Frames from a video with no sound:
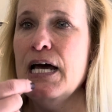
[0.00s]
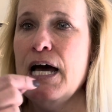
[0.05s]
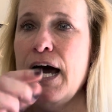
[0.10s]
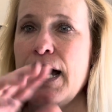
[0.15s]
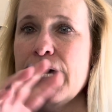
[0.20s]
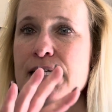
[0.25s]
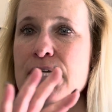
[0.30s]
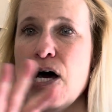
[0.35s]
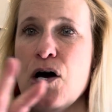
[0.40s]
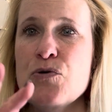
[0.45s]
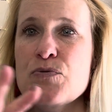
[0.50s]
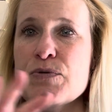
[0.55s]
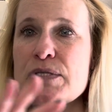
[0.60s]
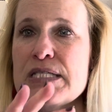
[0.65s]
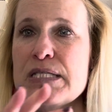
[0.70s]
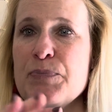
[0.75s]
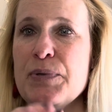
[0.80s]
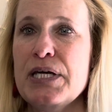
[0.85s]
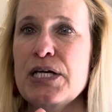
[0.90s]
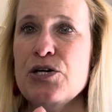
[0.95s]
I don't
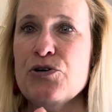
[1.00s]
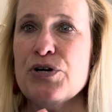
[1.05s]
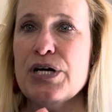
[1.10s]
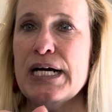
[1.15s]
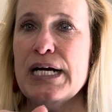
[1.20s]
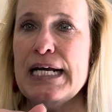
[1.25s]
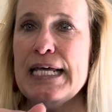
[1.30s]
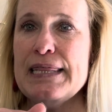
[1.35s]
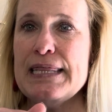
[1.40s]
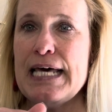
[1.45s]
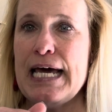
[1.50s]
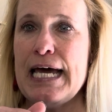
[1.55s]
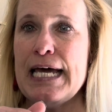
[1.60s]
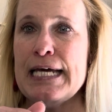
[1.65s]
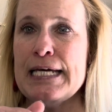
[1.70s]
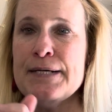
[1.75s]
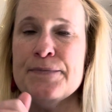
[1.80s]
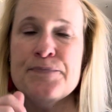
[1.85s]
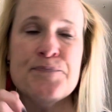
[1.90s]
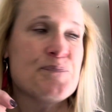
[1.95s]
spit or
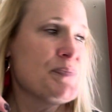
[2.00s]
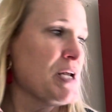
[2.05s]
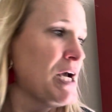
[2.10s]
anything.